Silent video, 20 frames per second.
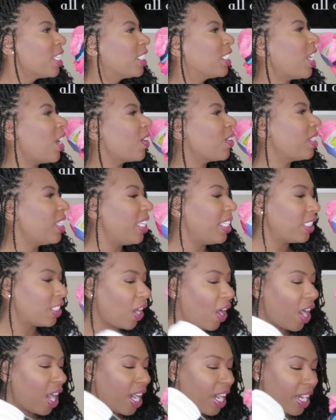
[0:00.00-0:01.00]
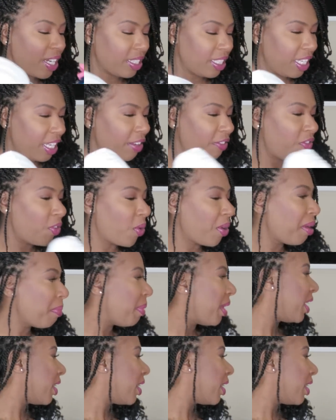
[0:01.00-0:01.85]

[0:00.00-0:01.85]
So these are the 4